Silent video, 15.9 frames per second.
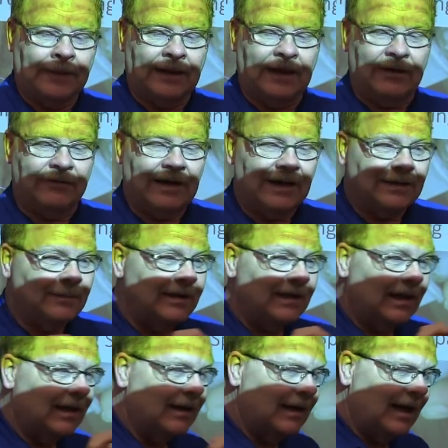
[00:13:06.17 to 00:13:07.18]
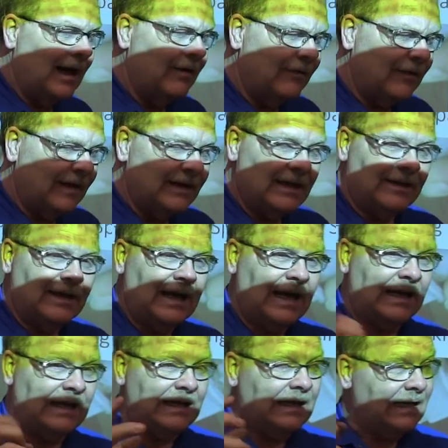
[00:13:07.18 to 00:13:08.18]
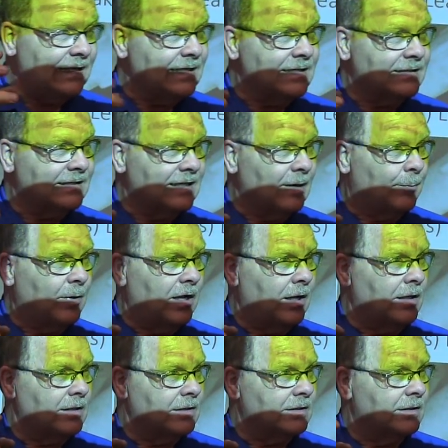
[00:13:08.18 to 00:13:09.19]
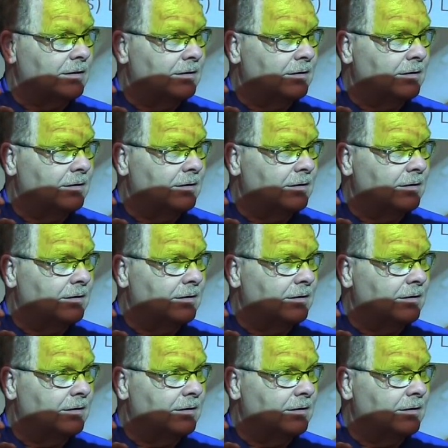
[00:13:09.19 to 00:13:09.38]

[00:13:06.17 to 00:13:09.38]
if I did that and I didn't see a pulse,